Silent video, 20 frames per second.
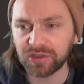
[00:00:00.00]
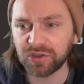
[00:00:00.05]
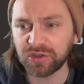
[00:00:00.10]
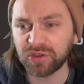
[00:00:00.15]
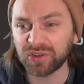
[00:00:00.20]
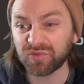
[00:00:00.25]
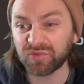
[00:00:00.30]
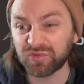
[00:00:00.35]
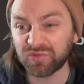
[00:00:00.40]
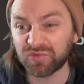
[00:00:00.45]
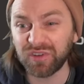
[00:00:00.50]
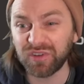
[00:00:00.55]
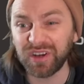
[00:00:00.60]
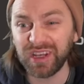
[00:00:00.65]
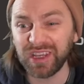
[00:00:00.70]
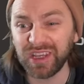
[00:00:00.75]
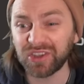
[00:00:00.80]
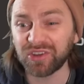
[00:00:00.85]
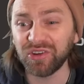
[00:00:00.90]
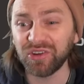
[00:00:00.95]
look
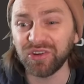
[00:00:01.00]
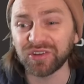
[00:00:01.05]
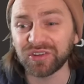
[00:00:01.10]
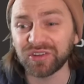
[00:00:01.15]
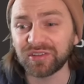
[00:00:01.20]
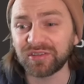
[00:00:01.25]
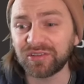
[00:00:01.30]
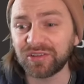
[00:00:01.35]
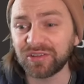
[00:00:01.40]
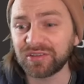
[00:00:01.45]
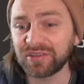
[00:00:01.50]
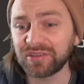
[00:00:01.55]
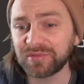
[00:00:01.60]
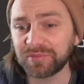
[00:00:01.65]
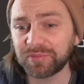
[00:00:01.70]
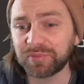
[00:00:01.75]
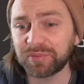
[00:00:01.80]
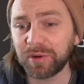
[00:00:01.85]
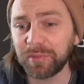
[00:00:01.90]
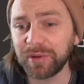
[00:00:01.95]
really good, looks
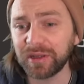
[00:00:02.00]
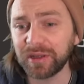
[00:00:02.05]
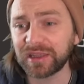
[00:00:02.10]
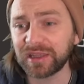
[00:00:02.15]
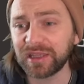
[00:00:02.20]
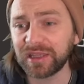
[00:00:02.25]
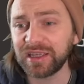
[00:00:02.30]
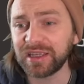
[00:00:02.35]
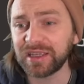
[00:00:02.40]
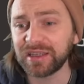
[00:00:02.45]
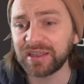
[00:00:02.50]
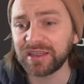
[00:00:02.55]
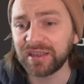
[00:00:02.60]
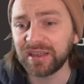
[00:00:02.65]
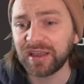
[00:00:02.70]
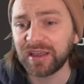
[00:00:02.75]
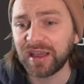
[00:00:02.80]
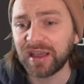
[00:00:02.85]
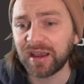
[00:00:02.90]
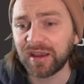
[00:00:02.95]
proper clean.
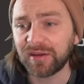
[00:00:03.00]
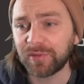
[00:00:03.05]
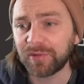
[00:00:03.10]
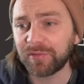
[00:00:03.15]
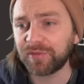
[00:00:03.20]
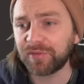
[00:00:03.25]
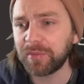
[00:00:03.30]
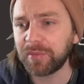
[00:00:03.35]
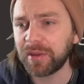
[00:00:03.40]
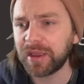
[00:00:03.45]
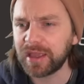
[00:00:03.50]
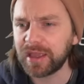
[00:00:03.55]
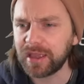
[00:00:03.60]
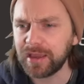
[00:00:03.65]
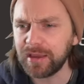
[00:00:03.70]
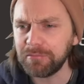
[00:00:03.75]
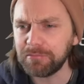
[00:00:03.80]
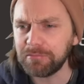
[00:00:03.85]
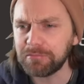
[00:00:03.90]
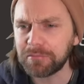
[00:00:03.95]
And from
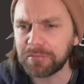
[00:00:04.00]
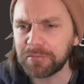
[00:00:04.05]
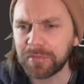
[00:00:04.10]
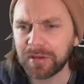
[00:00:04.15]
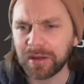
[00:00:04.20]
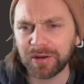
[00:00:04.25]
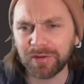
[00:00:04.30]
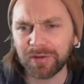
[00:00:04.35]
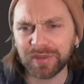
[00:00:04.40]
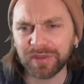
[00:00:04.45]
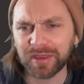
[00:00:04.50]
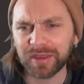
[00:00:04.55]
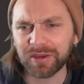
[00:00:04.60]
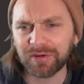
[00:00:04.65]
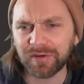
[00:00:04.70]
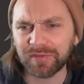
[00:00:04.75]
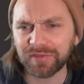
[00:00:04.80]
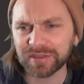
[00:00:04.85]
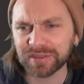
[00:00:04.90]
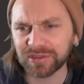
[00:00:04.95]
here, I don't think the
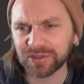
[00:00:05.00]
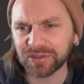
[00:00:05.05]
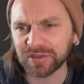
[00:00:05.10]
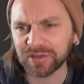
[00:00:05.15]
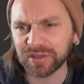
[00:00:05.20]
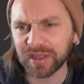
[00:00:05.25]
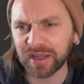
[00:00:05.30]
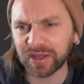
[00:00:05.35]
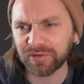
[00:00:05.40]
graphics look that